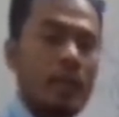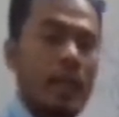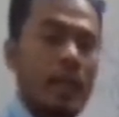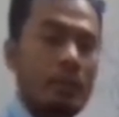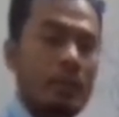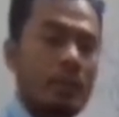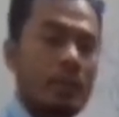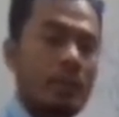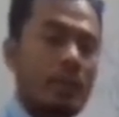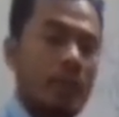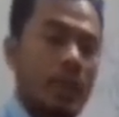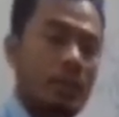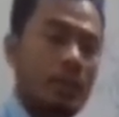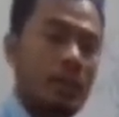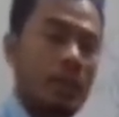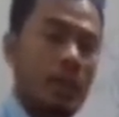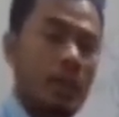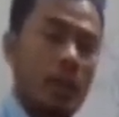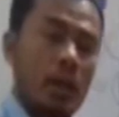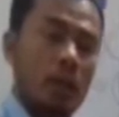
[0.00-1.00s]
helping
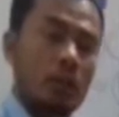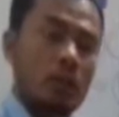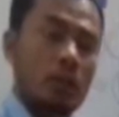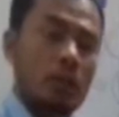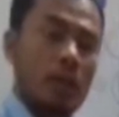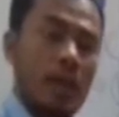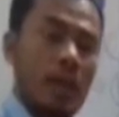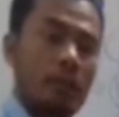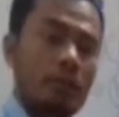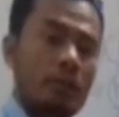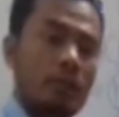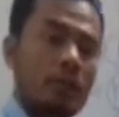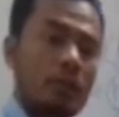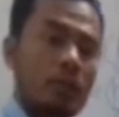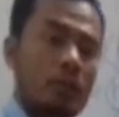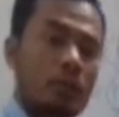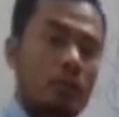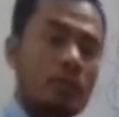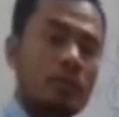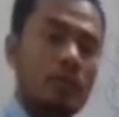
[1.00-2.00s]
verb, so we have to
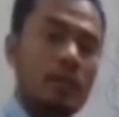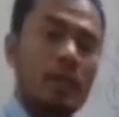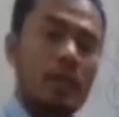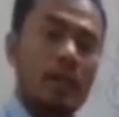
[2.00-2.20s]
use